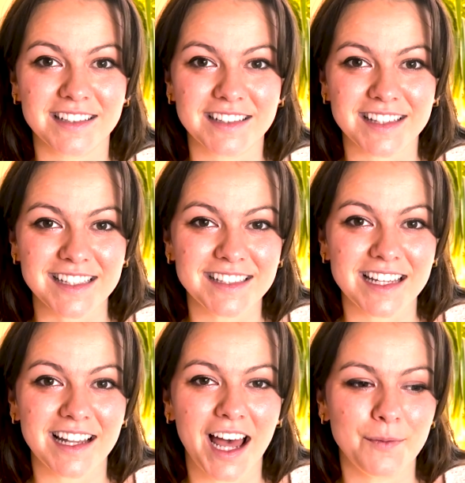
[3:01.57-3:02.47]
this
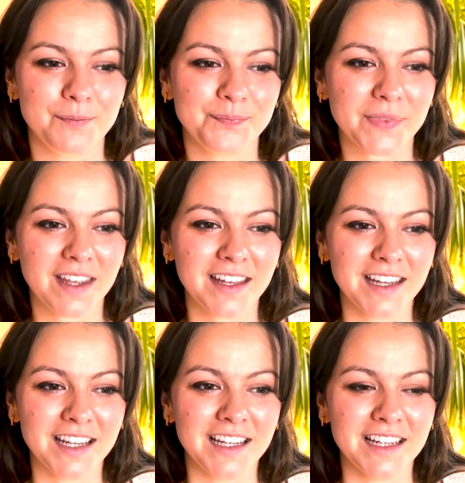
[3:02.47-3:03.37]
um,
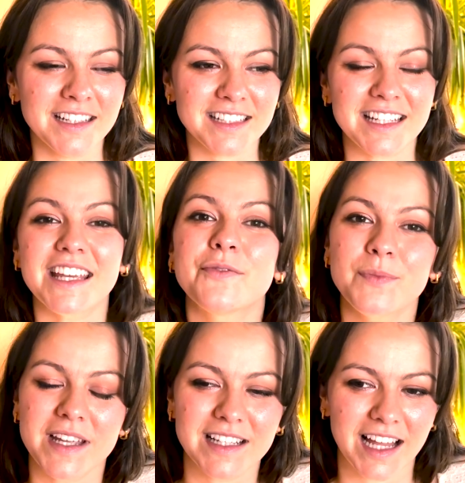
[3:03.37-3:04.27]
to give
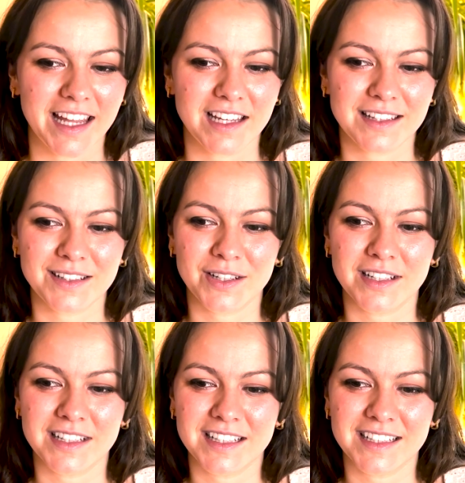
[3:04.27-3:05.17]
me like
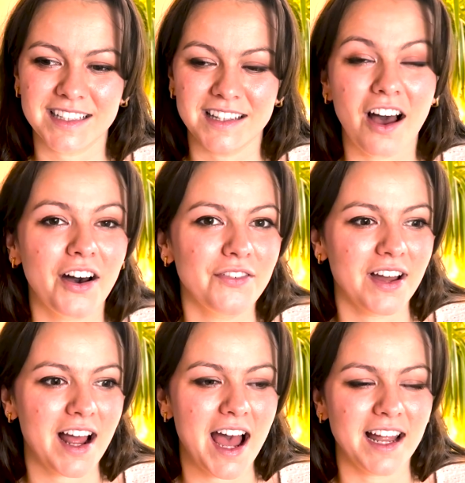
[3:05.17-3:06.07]
love
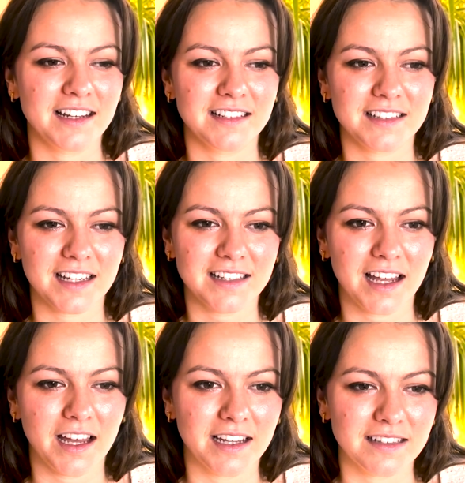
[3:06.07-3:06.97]
and
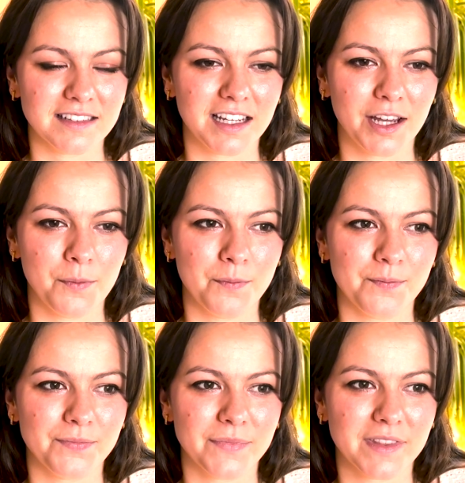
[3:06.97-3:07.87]
and um,
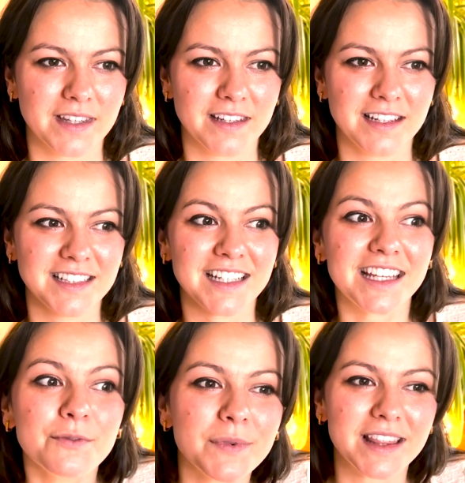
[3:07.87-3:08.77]
to
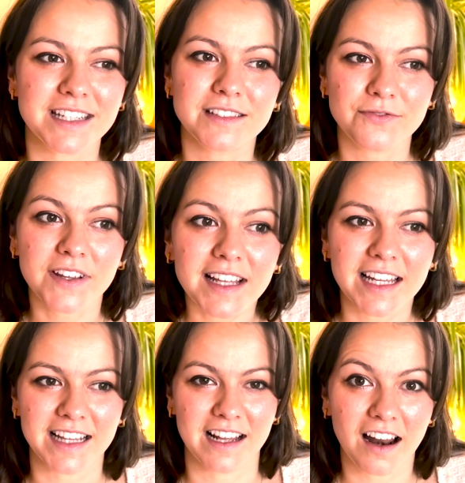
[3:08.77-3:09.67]
give me this
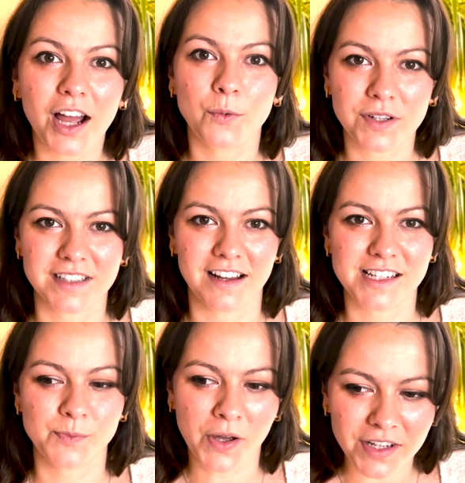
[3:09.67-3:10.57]
feeling that I was a nice
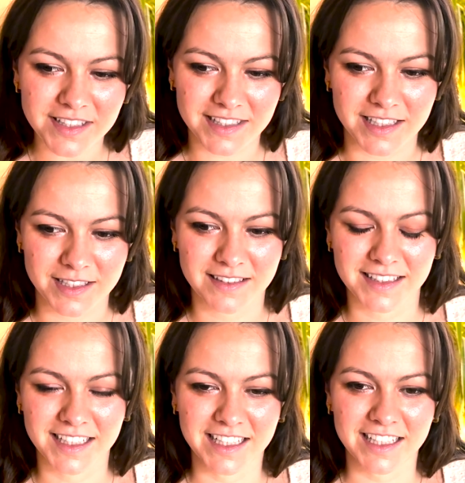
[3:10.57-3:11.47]
person.
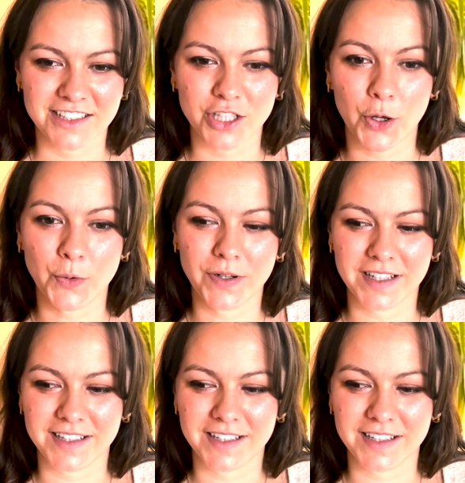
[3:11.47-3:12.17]
So